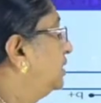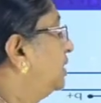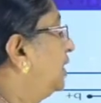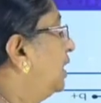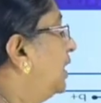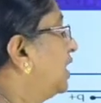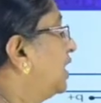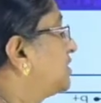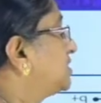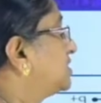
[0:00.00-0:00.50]

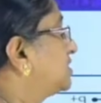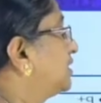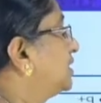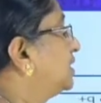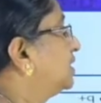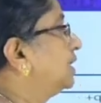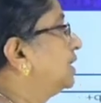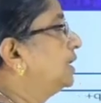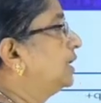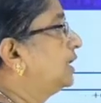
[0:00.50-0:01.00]
as
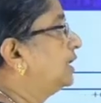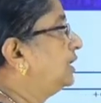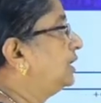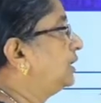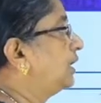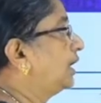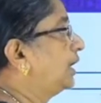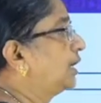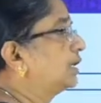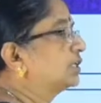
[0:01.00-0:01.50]
seen here,
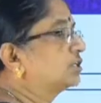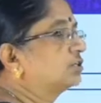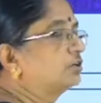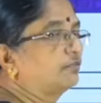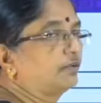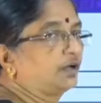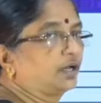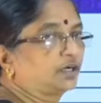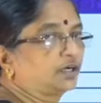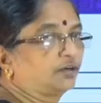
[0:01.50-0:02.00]
direction of
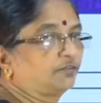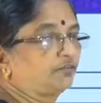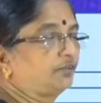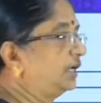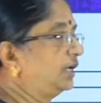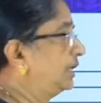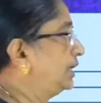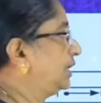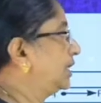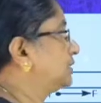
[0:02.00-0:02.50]
electric
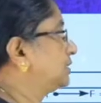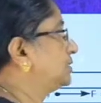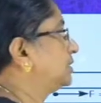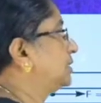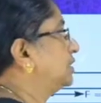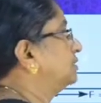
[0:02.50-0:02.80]
field intensity